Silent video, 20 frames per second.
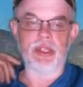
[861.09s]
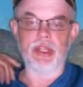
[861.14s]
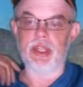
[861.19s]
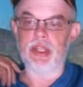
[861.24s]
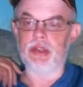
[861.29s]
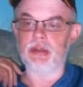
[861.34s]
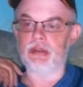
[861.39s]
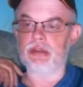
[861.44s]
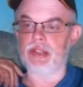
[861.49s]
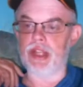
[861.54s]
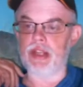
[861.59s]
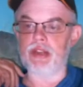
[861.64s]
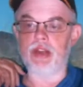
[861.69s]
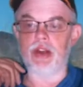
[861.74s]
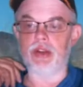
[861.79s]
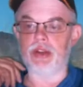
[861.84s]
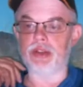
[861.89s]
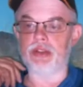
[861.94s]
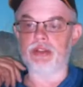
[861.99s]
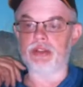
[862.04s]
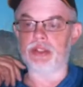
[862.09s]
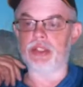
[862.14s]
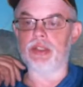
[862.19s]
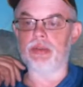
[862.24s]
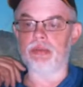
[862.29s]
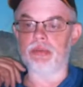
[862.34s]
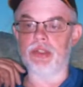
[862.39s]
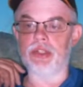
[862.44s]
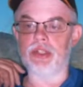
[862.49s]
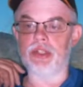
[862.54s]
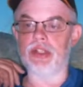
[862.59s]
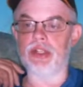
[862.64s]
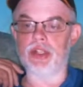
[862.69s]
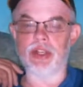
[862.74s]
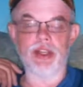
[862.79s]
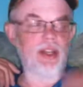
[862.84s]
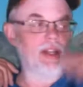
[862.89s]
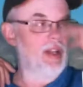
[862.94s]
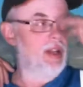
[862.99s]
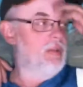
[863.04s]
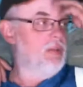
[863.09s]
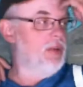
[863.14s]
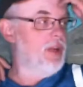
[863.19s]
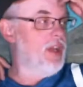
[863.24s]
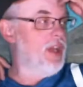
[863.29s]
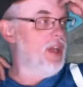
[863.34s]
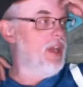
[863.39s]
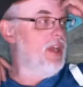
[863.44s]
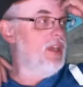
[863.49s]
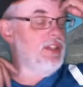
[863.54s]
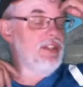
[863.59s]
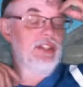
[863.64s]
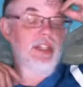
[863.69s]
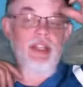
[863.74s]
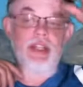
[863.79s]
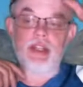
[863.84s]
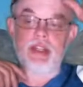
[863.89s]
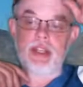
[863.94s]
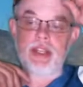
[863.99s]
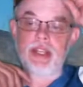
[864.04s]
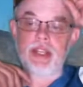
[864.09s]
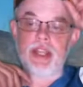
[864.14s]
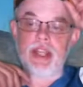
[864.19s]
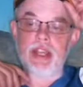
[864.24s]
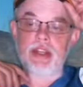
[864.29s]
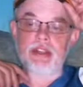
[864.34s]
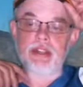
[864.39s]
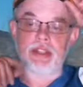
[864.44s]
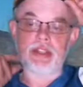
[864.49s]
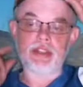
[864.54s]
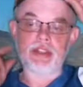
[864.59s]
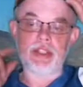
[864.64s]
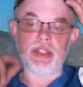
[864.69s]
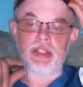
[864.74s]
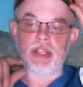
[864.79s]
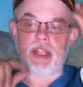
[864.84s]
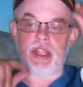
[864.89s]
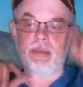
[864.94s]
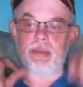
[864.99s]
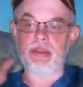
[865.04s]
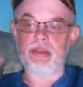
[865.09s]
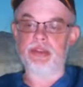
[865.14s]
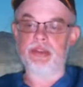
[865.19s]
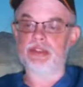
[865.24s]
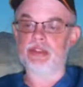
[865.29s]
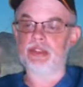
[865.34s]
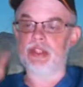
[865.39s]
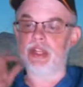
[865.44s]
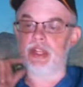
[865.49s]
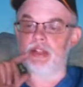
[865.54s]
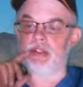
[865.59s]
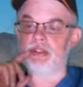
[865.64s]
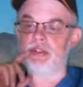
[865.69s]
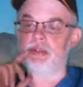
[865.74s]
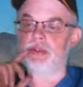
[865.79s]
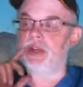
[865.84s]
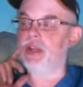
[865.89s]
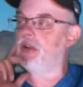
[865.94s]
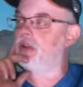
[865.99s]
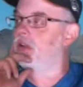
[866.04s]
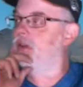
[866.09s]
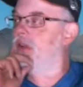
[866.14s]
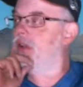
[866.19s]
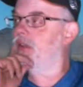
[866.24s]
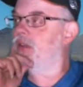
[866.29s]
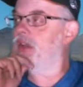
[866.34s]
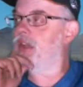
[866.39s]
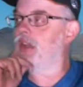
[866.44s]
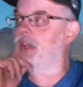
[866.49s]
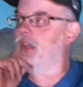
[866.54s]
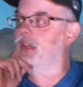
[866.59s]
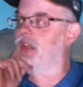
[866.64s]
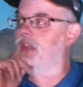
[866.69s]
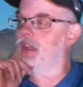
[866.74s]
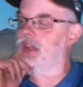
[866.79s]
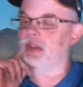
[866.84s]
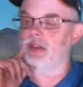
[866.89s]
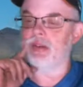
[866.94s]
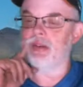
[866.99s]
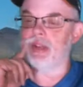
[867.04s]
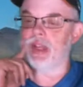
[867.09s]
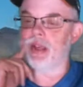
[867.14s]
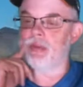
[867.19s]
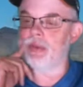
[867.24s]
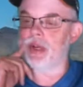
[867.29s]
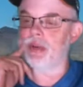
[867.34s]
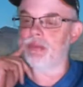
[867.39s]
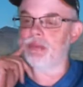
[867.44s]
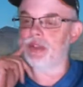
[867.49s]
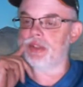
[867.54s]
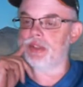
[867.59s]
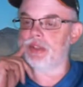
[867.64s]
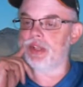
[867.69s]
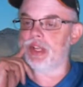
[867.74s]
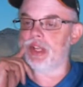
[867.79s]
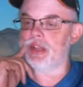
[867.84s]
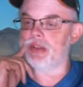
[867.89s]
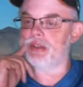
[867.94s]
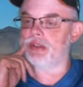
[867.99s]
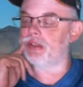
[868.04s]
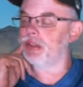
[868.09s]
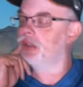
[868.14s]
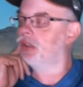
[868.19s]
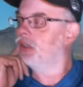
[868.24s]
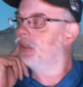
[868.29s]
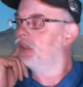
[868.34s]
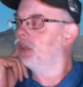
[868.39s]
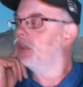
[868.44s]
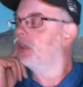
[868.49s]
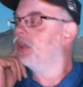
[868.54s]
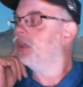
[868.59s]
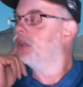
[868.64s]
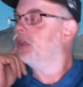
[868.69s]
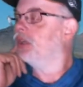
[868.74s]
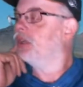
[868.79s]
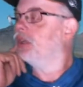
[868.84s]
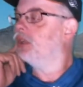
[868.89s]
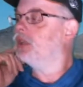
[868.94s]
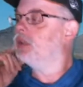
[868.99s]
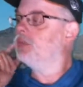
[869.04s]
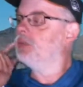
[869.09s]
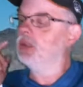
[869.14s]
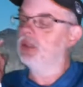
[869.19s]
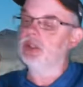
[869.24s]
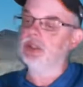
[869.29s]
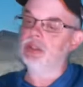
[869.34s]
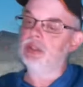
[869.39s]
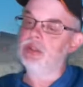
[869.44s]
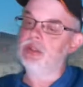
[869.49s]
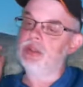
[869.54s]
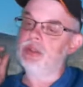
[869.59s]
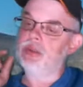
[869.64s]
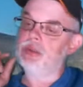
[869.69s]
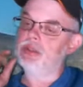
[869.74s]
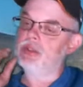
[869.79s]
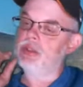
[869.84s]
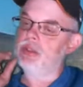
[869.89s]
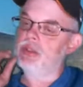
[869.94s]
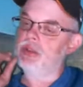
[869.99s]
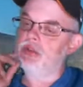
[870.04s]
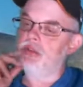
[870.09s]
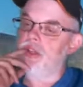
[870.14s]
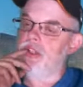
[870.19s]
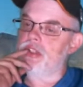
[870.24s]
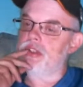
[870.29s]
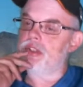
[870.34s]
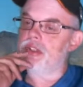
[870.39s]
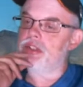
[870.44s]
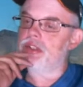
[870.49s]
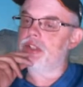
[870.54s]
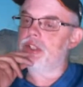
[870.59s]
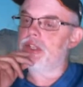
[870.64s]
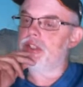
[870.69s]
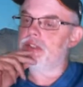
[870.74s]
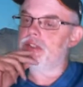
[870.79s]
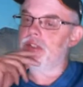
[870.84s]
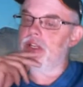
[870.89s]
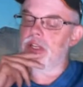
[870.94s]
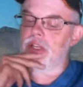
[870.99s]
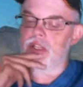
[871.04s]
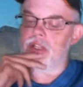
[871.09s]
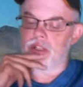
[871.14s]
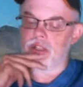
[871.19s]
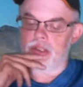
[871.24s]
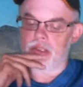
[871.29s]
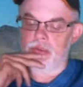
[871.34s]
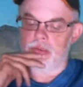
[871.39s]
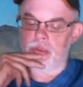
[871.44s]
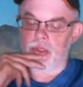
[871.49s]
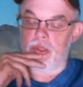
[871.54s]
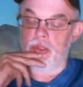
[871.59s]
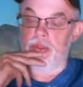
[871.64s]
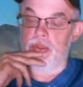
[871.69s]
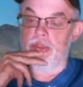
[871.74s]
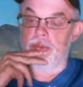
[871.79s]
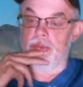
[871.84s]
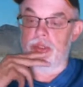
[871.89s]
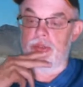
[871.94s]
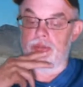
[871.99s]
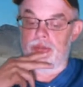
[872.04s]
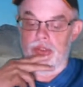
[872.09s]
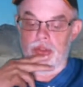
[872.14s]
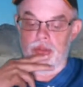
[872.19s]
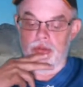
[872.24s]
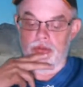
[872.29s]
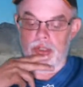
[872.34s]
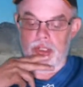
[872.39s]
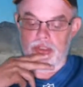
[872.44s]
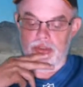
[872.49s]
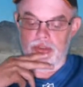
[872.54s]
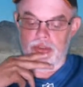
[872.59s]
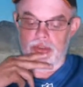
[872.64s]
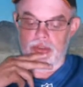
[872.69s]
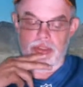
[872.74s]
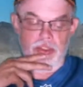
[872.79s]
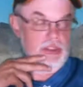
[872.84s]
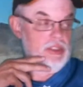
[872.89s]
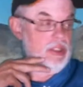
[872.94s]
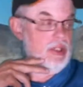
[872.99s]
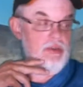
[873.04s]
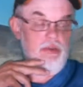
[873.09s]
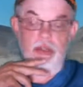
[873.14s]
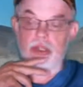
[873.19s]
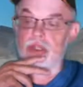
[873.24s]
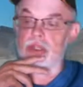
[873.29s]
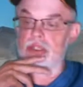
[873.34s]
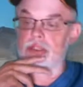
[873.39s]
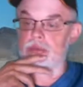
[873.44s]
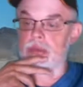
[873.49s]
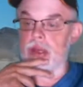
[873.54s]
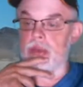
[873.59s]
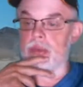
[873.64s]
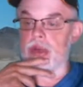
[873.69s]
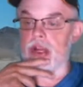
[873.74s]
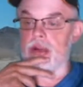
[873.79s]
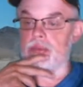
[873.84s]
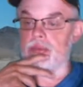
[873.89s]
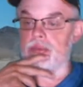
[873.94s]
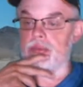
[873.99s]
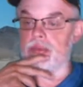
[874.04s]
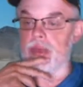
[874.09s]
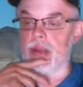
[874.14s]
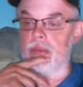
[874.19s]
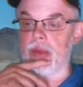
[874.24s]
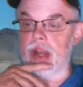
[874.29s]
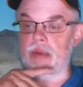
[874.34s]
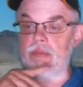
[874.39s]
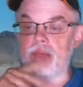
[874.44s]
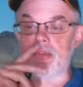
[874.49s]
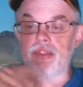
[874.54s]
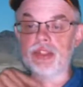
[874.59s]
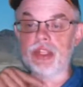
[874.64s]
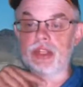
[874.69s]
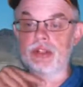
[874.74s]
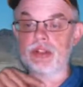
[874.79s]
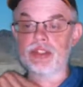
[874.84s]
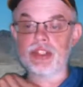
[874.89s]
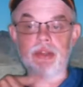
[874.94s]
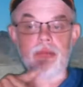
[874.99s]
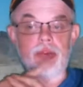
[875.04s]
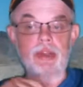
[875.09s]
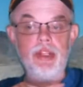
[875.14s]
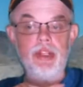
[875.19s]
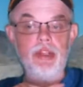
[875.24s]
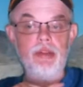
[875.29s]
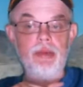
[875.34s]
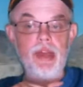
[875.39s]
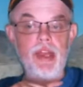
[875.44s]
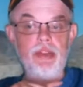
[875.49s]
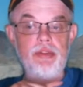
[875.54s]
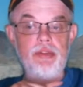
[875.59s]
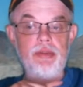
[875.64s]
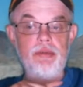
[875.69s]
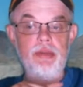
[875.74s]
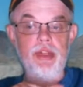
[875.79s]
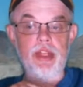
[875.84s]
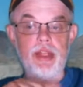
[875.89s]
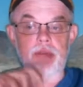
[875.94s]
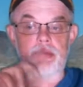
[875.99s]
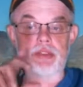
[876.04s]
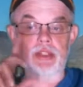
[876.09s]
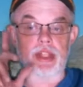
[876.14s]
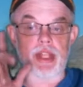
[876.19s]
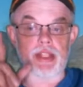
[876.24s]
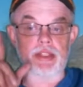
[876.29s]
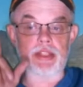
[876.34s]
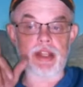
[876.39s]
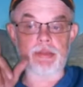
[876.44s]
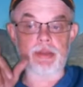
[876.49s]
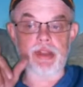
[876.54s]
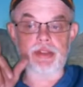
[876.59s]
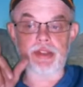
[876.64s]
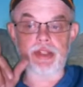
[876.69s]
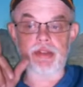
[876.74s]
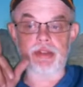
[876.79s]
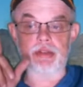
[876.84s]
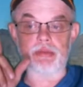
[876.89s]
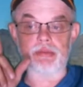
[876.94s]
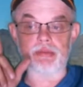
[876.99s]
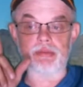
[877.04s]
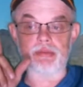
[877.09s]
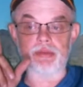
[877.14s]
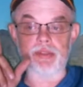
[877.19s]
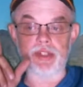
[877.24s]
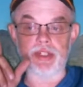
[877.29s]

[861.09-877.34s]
that dog can sleep. But he actually seen the ambulance and that. So I think he's like, okay, Mom's in good hands. But Lulu was a little restless last night, and Moose has been real restless. He's like, where is my mom? My mom was here. She went in the bathroom, and that was the last time I seen her.